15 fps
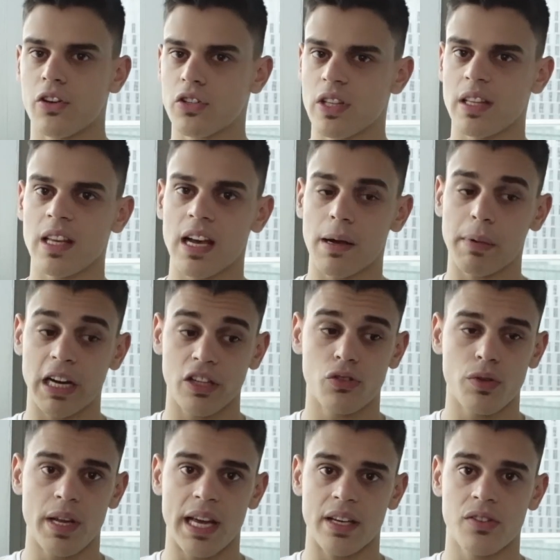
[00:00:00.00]
Here's the thing I'm gonna
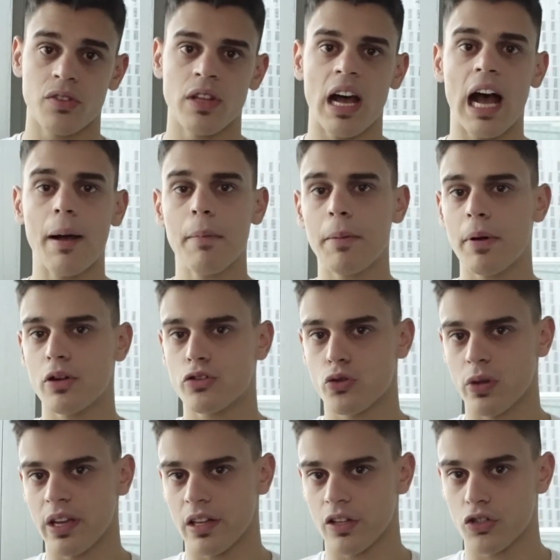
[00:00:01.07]
do next. I'm about
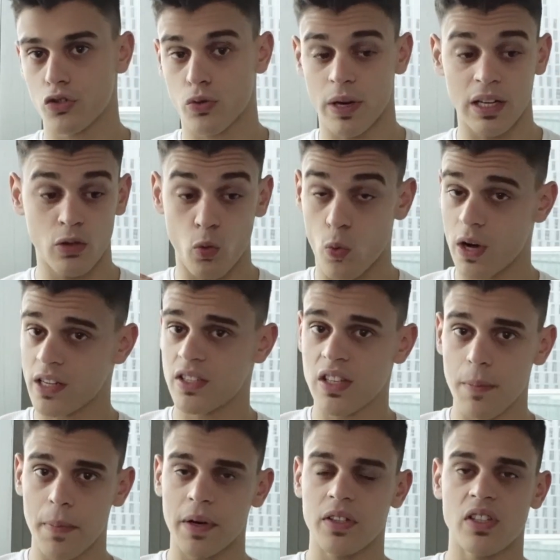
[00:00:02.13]
to illustrate one
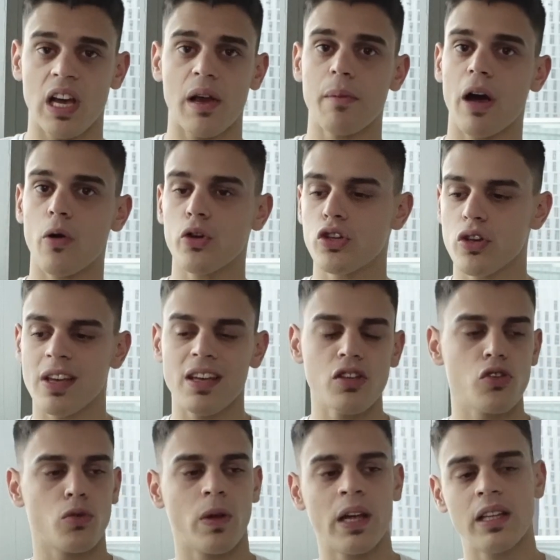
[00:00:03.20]
step at a time how you can
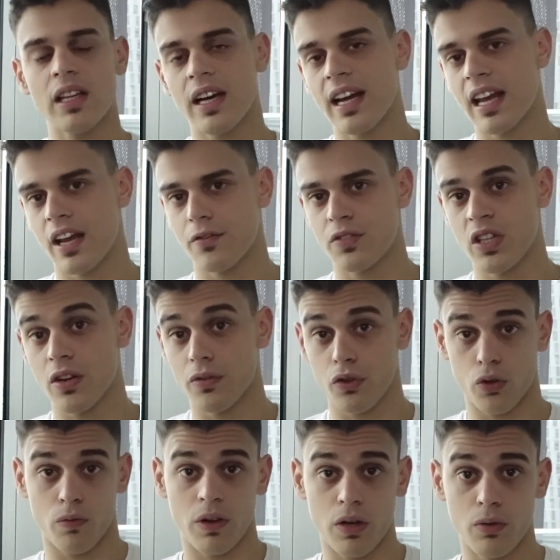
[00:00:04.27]
create an N F T of
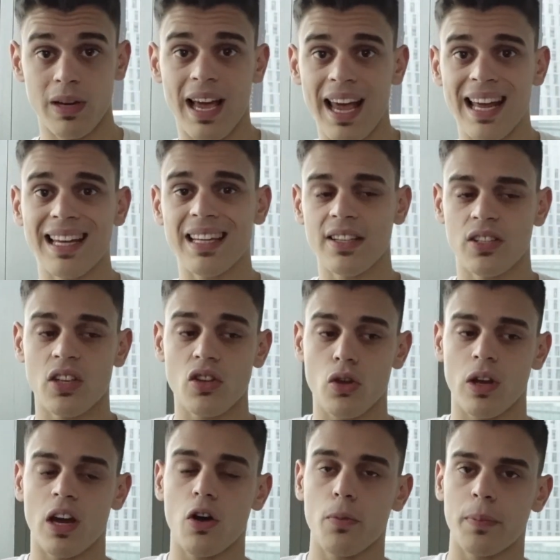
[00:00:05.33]
your own and list it on
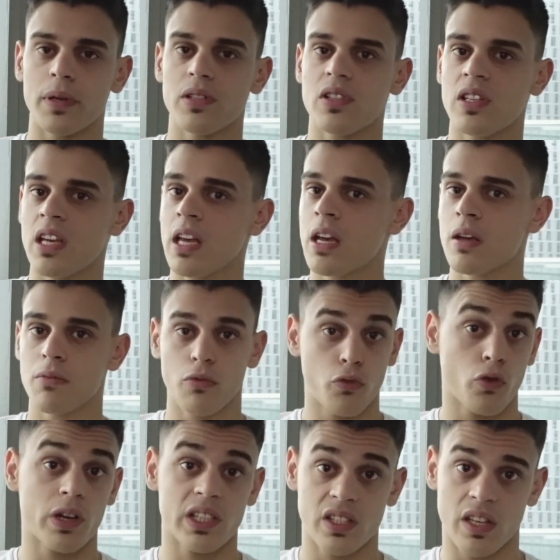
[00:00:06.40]
OpenSea
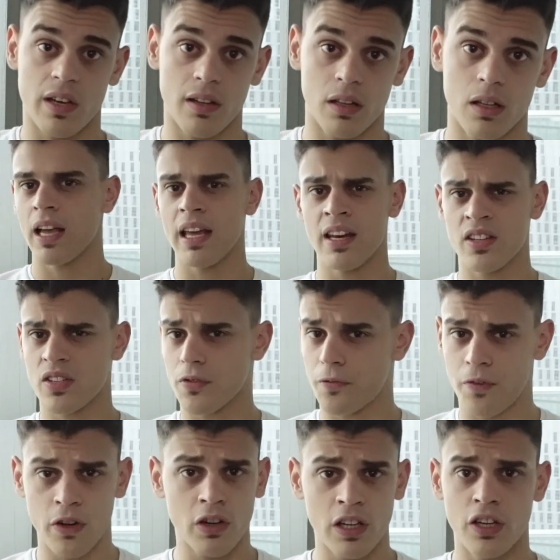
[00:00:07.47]
for sale. It is a
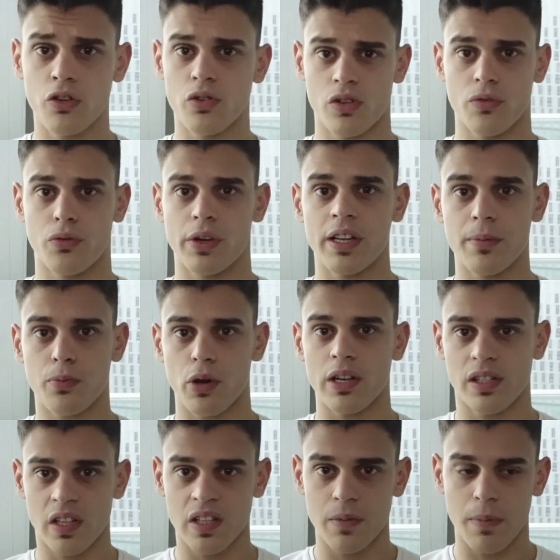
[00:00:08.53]
fairly user-friendly
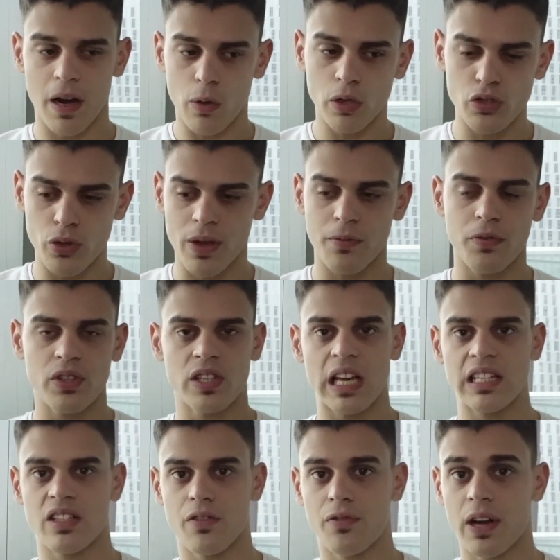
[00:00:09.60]
process, but I want to
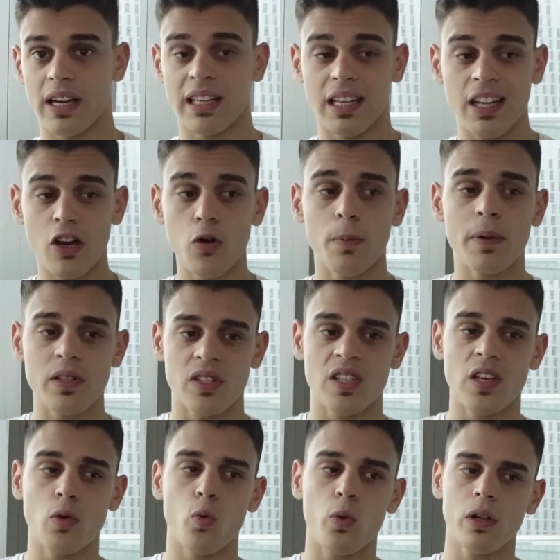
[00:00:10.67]
emphasize the fact that
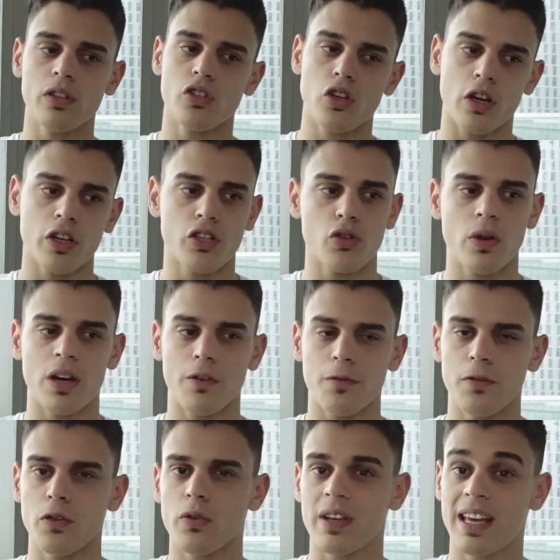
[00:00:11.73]
OpenSea will charge you a
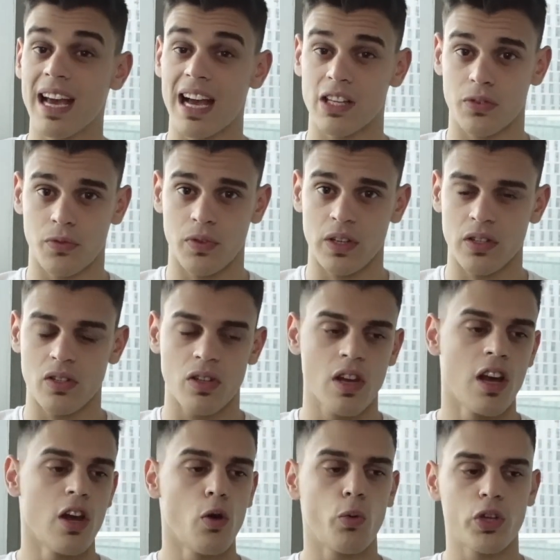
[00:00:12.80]
few gas fees,
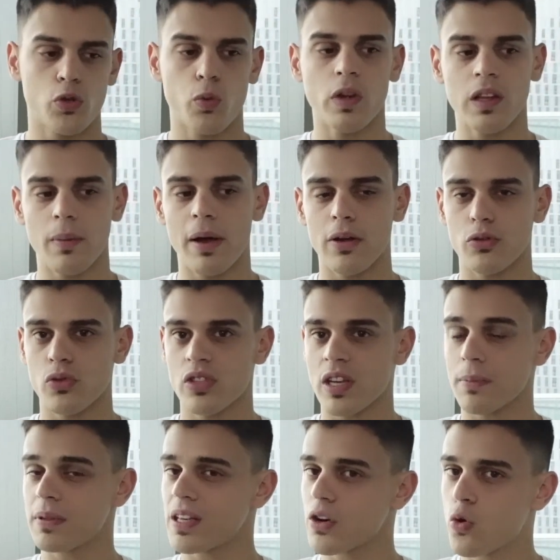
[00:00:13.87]
which will amount to
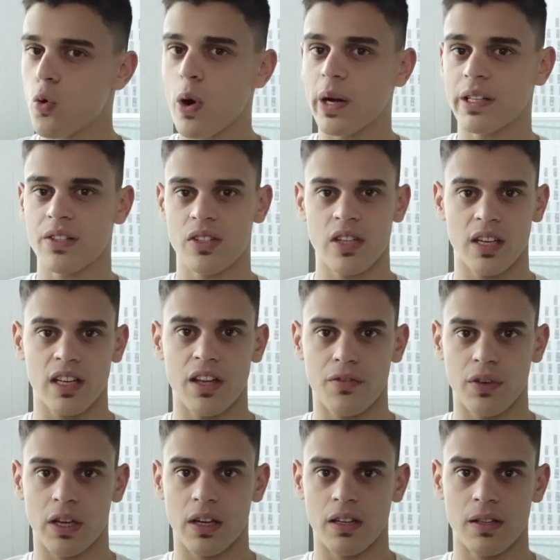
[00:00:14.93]
something quite
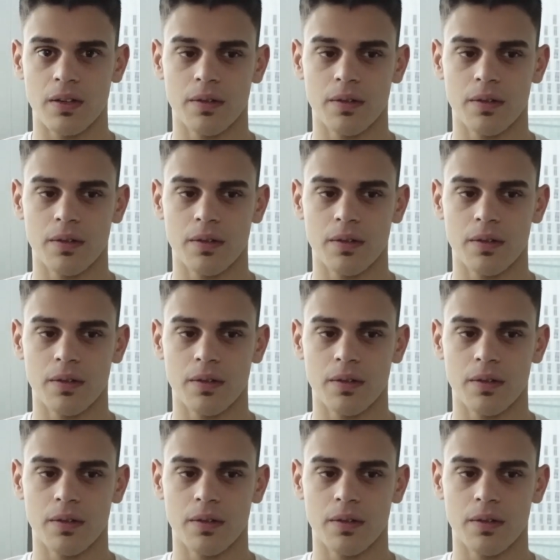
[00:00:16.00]
significant.